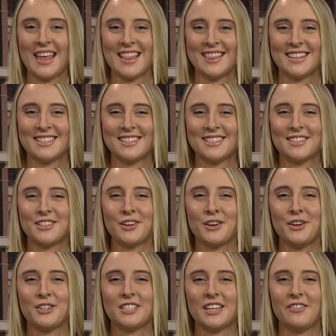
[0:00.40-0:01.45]
This is an
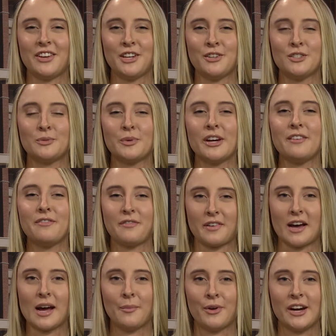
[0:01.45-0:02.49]
OU TV News Brief.
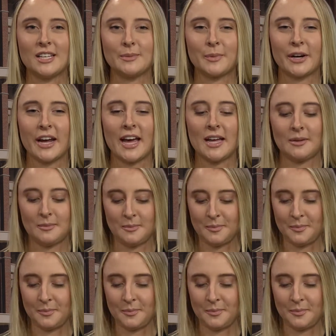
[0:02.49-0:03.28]
I'm Grace Burget.